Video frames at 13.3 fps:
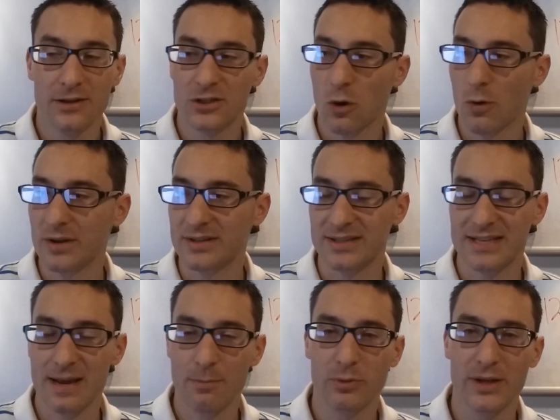So it's
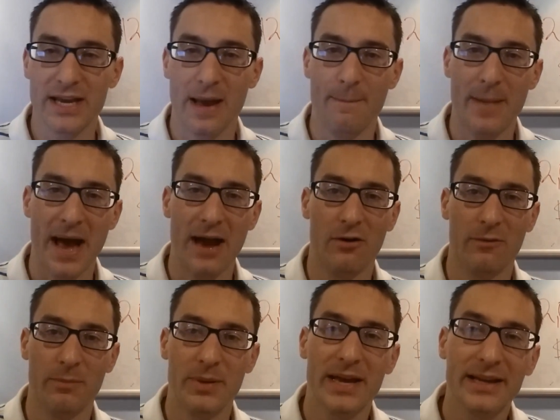simply a
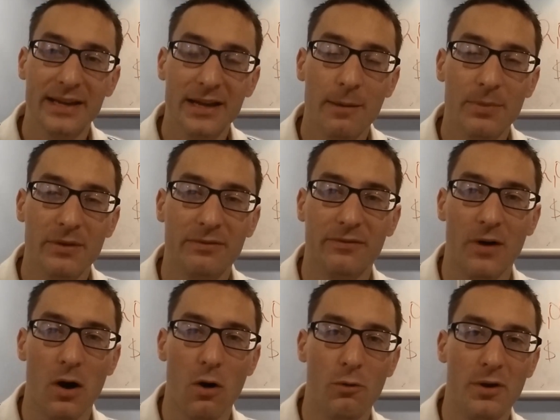matter of picking up the
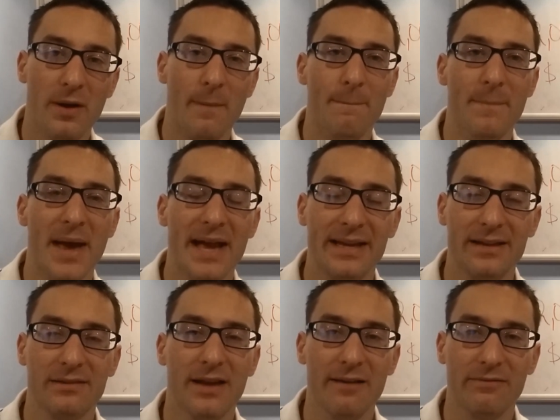phone,
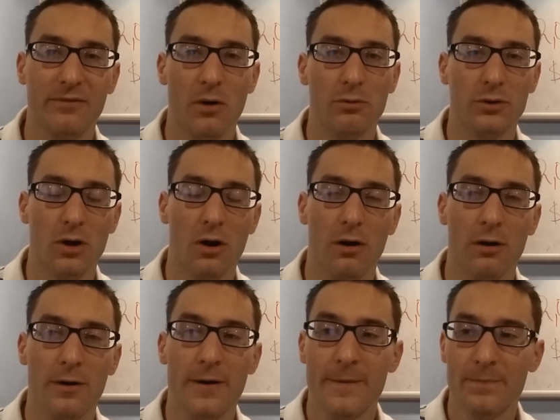making that phone
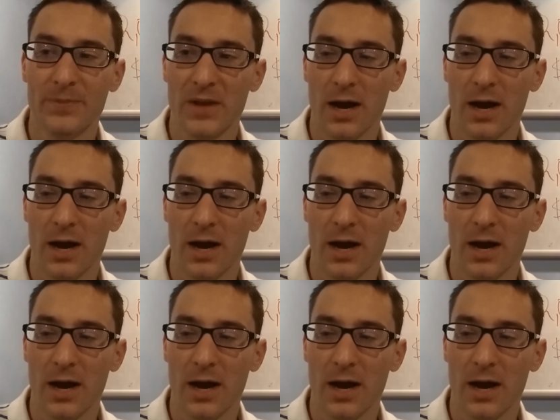call